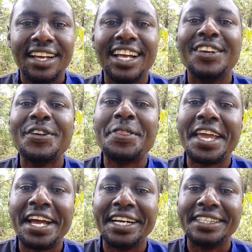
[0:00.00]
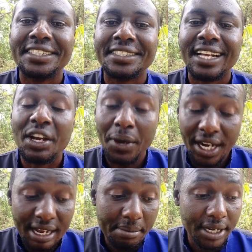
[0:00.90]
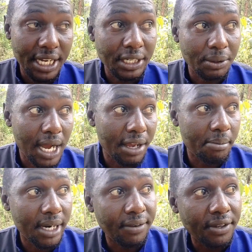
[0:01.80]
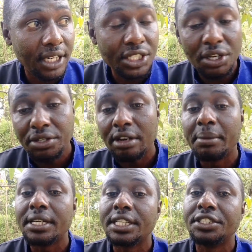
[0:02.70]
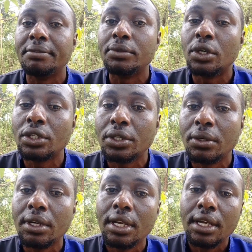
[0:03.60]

Hello there, and welcome again to Ayuma Rafiki Social Mentorship Talk Show.